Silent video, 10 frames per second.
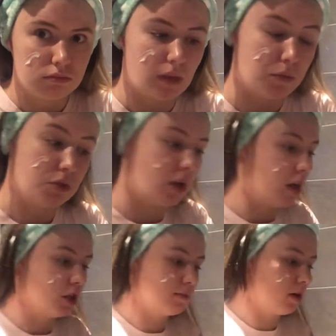That was not
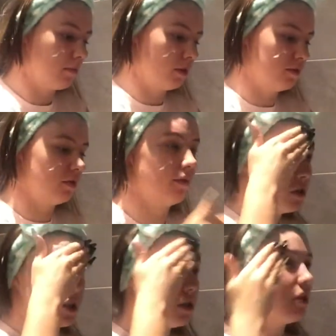a smart move. So
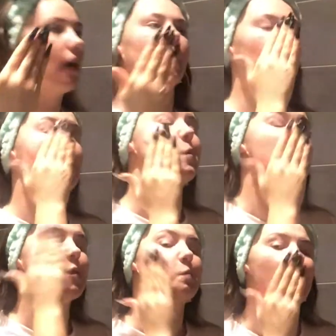once you do that, then you
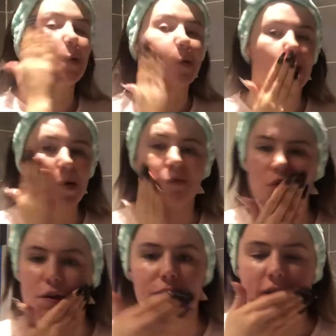just put it all over
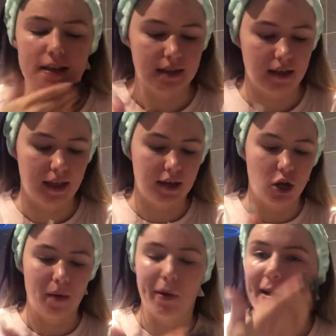your face and then you
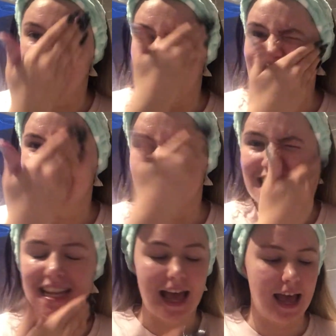come out nice and
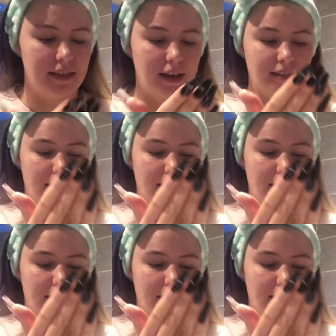tan the next